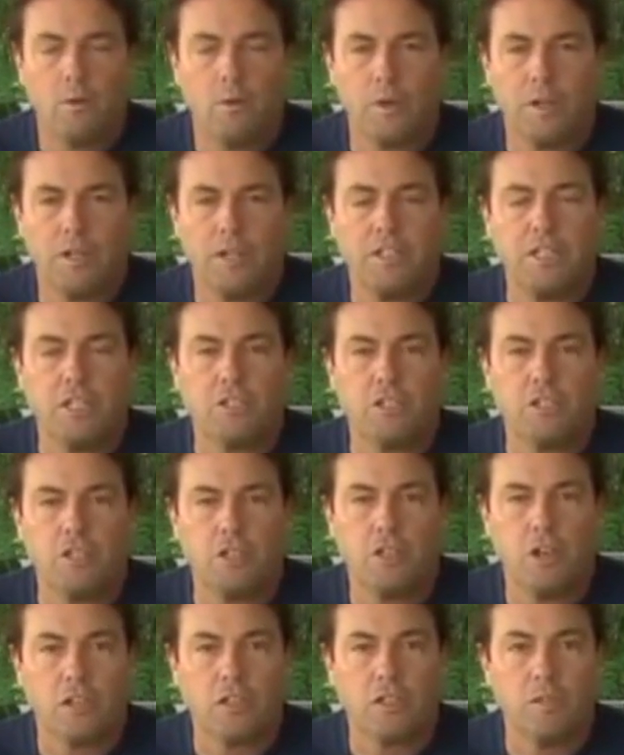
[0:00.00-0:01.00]
We're gonna teach the
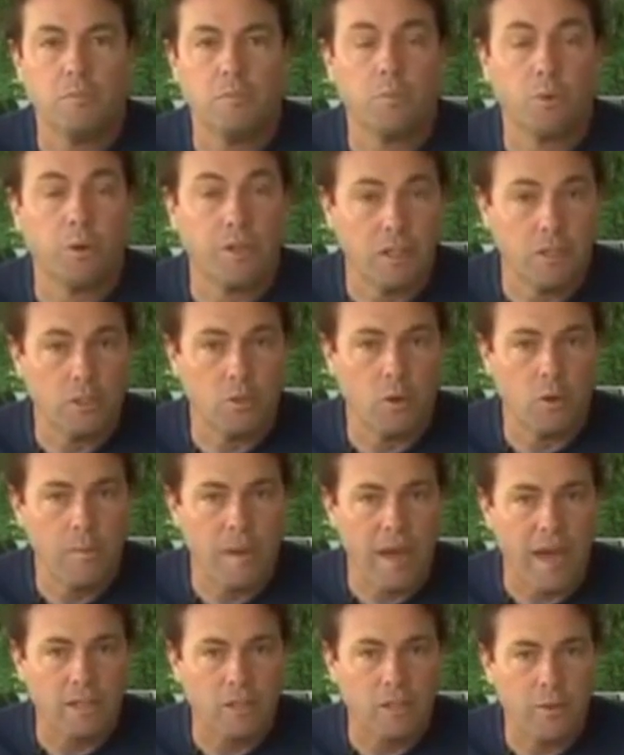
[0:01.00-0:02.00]
dog to bring the toy
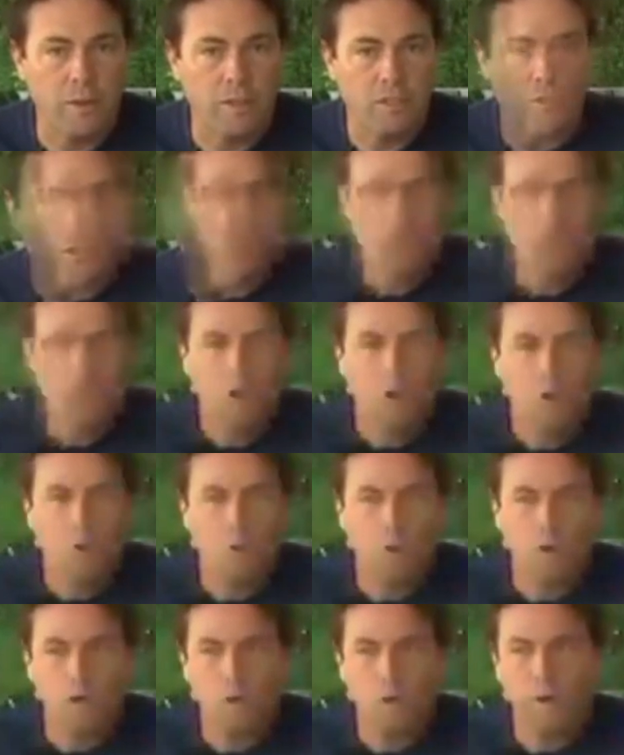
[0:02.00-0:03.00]
back to us.
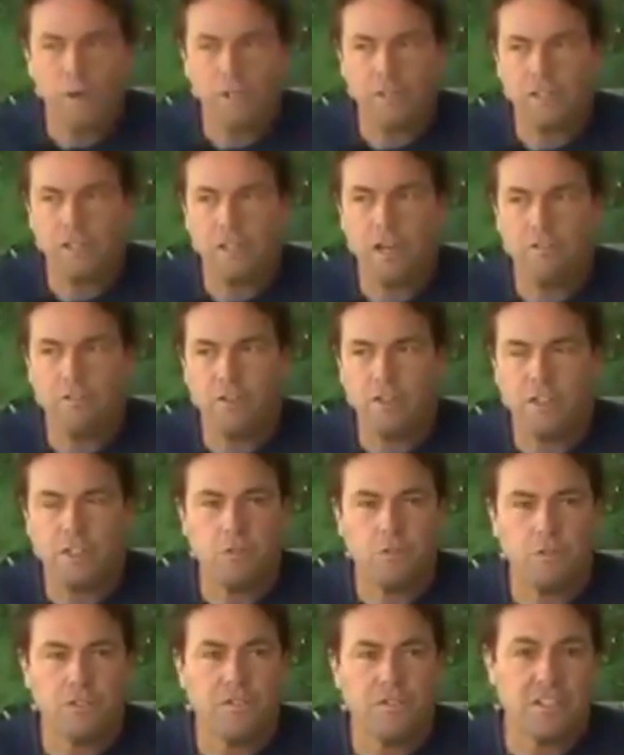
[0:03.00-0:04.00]
We're going to cover the
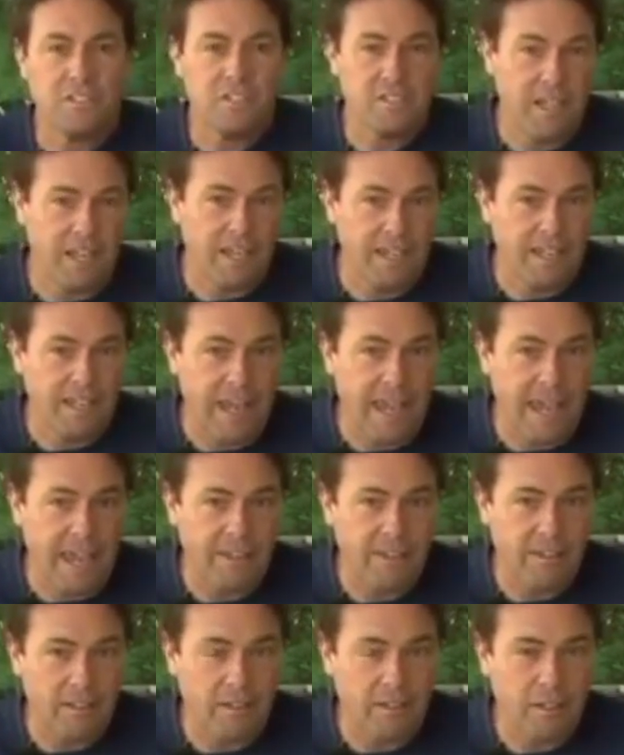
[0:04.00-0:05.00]
use of a second
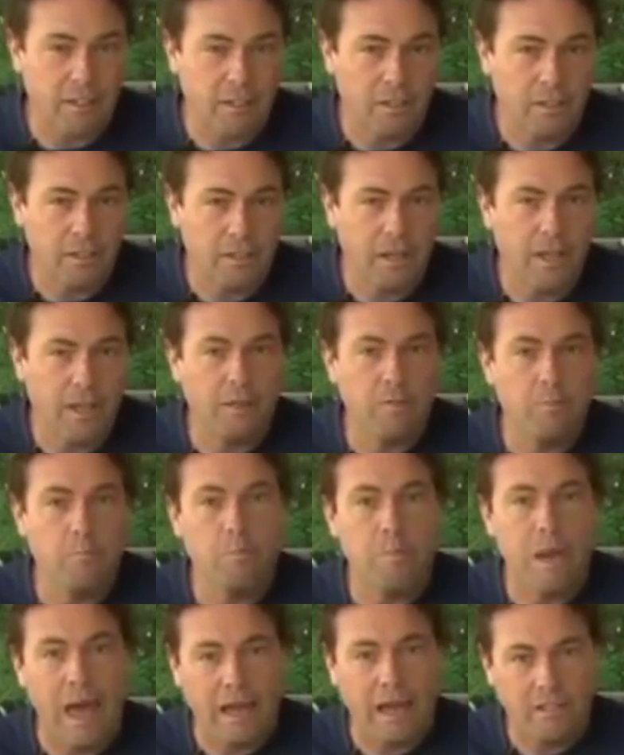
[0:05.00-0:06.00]
handler
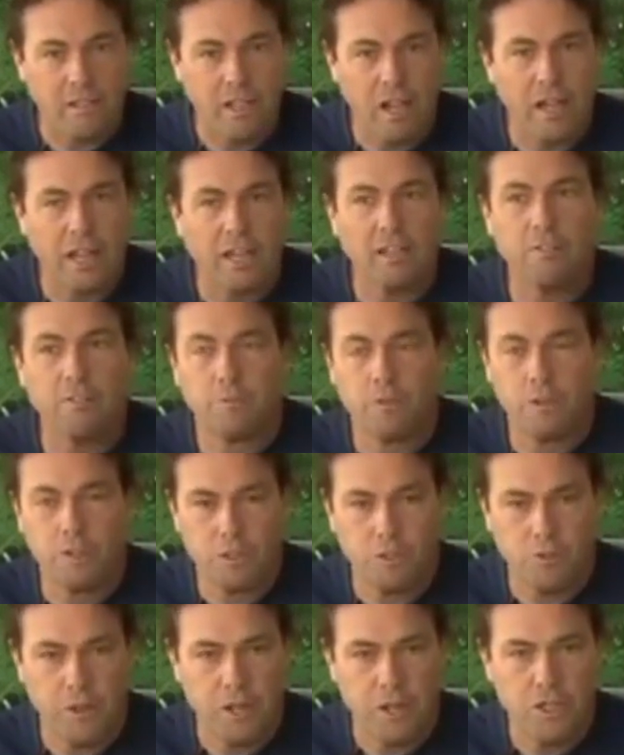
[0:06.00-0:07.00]
and back tying and
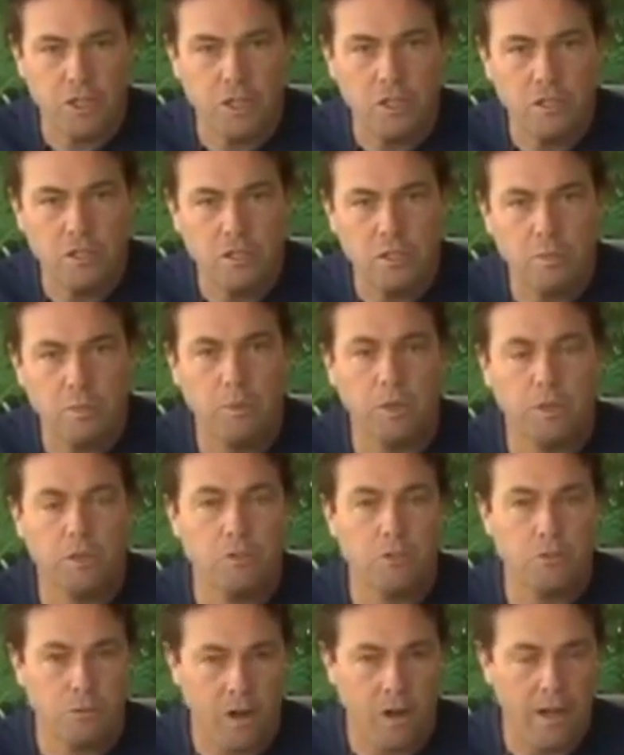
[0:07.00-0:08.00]
frustration to
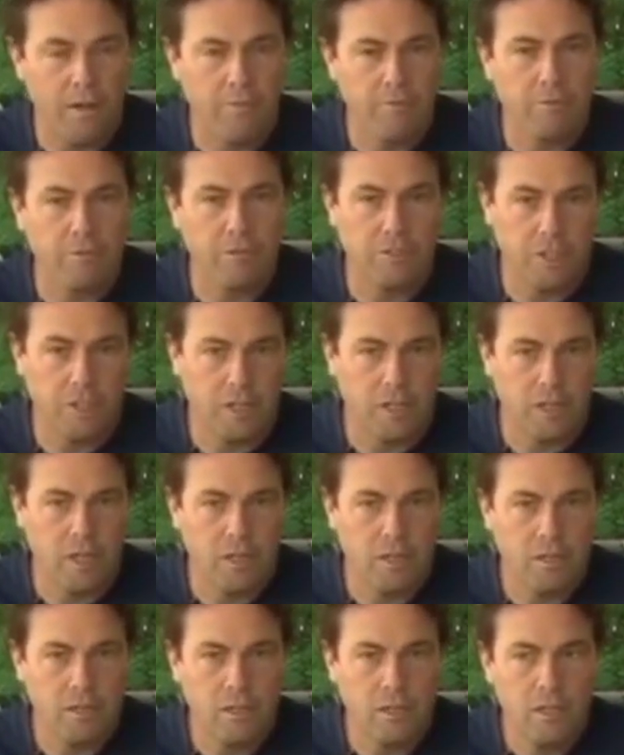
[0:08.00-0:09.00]
build drive for
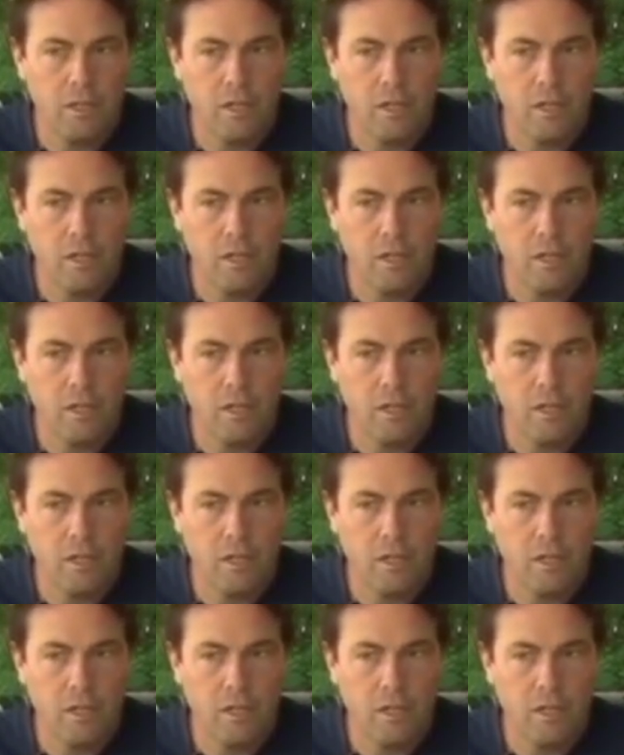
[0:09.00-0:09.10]
tugging.